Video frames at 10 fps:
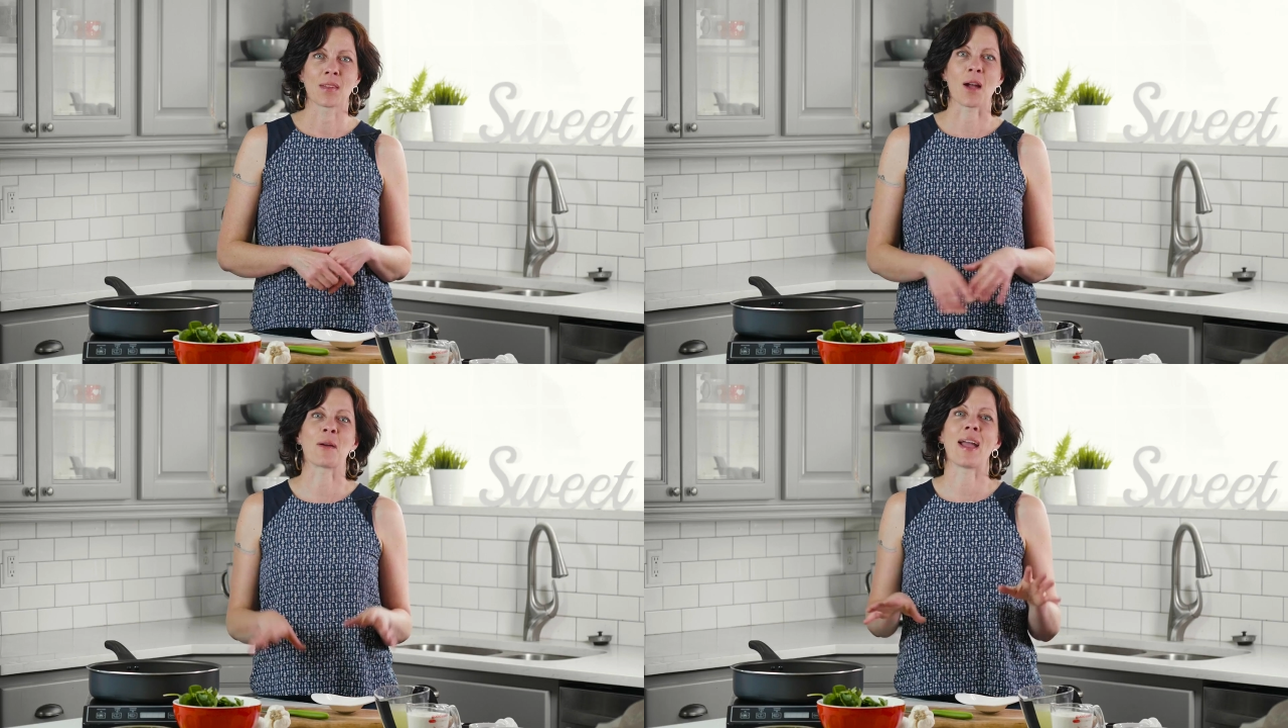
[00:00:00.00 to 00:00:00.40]

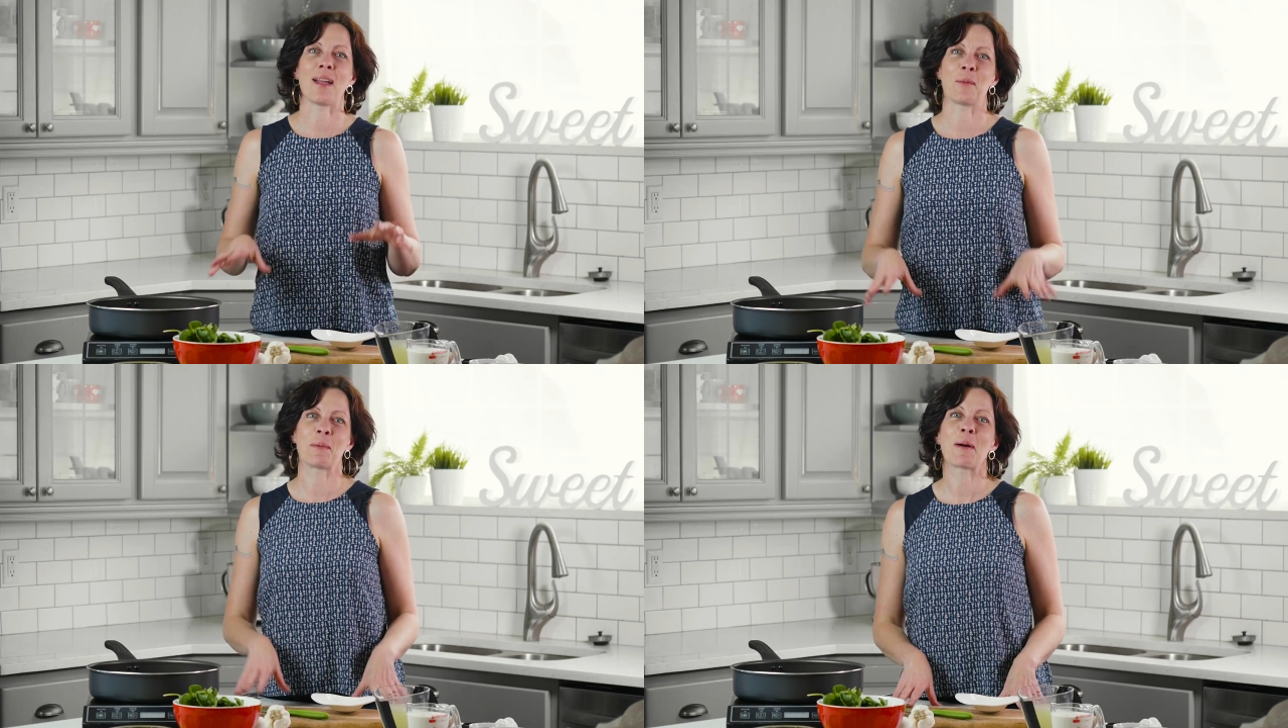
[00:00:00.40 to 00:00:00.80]

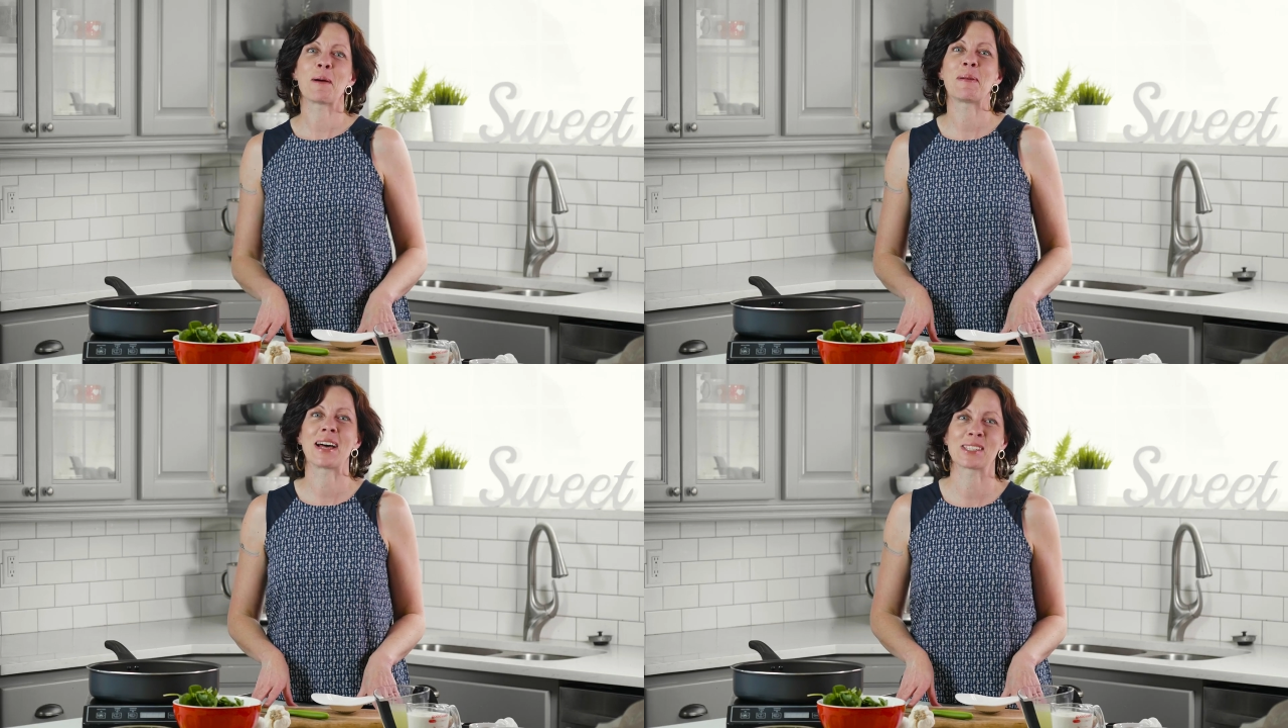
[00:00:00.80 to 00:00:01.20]
Okay, one
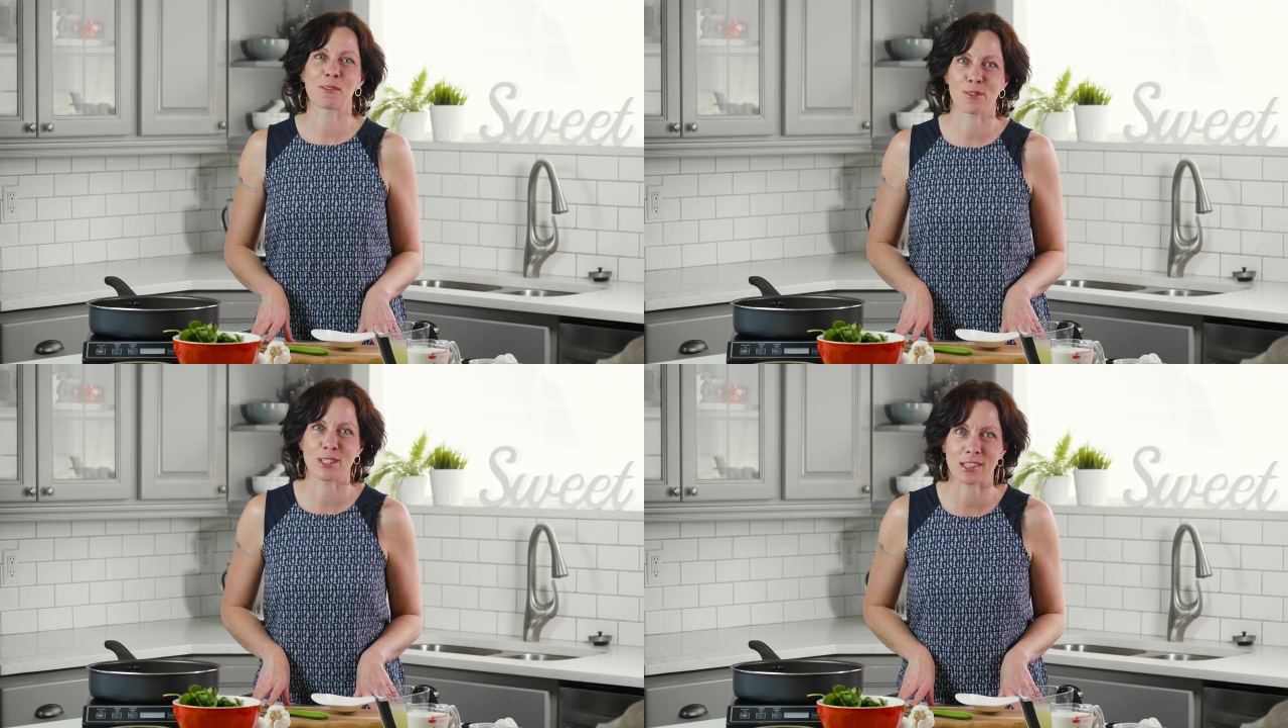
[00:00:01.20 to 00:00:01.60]
pot pasta
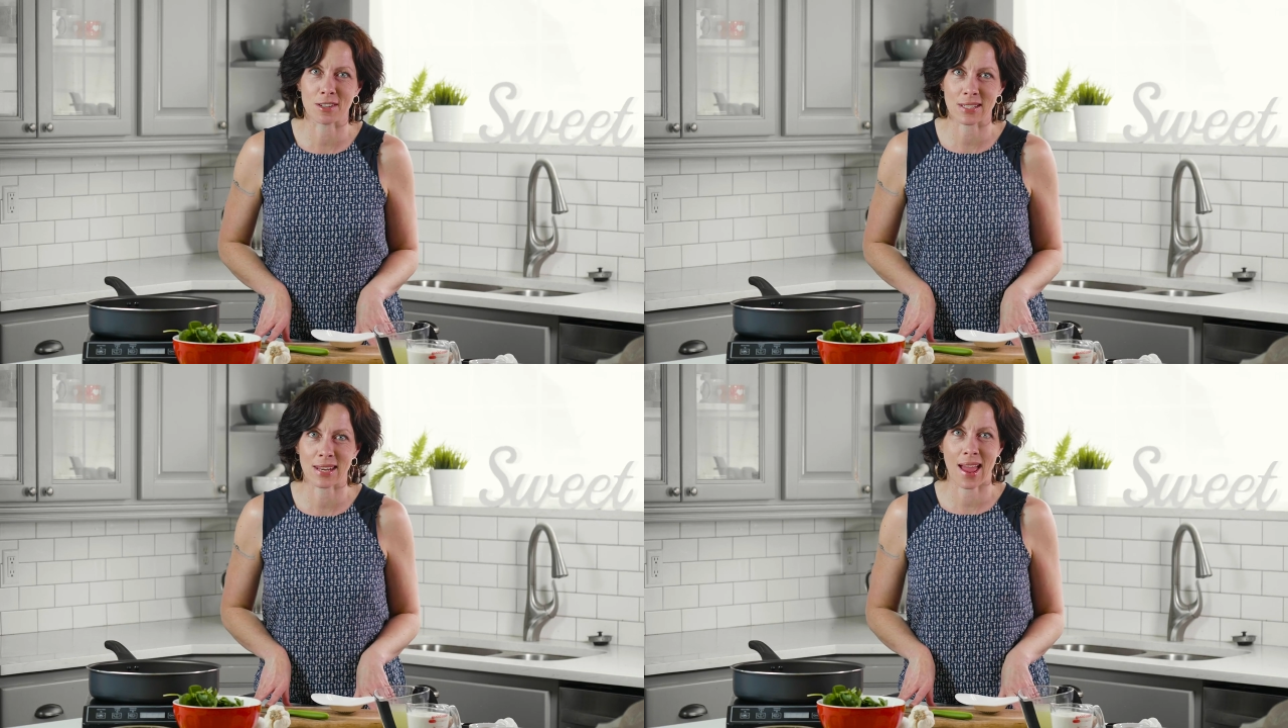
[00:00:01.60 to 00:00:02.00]
for
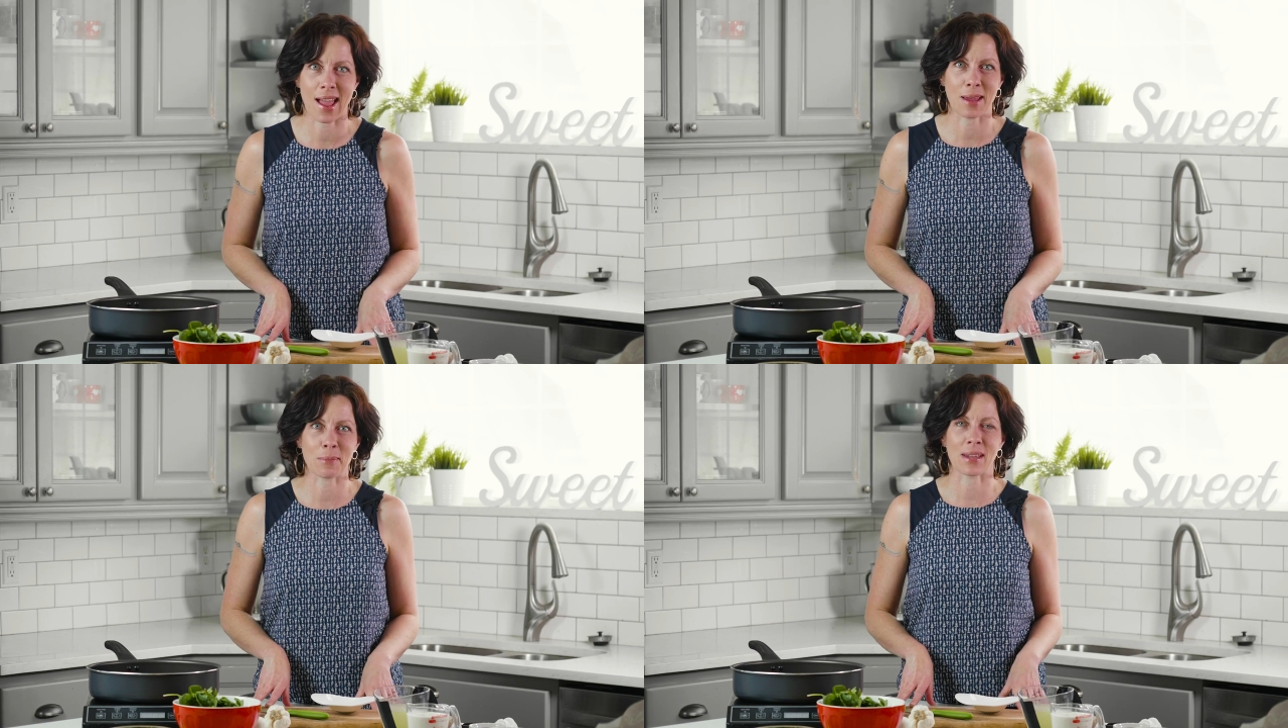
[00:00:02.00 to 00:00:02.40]
dinner
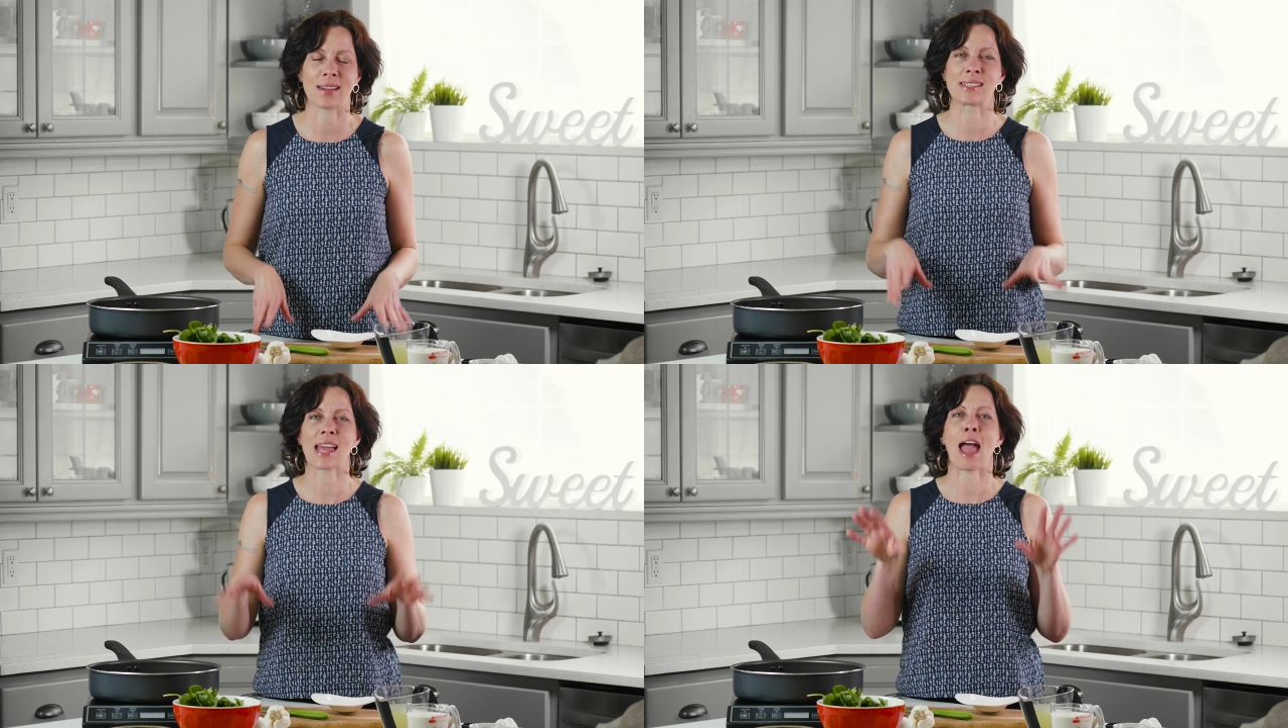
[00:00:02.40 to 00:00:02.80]
tonight because